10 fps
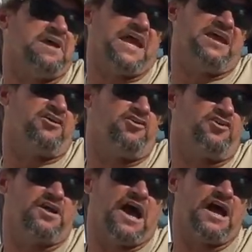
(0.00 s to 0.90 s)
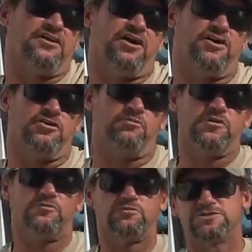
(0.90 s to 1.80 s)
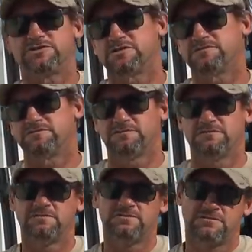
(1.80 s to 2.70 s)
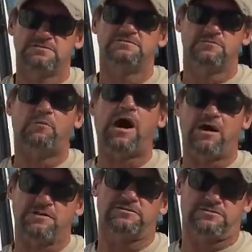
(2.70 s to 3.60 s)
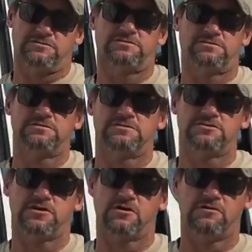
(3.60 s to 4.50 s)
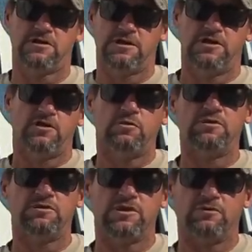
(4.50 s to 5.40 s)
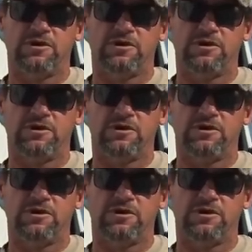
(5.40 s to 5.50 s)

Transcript: 800, 900 with reserve miles. Gotcha. So we really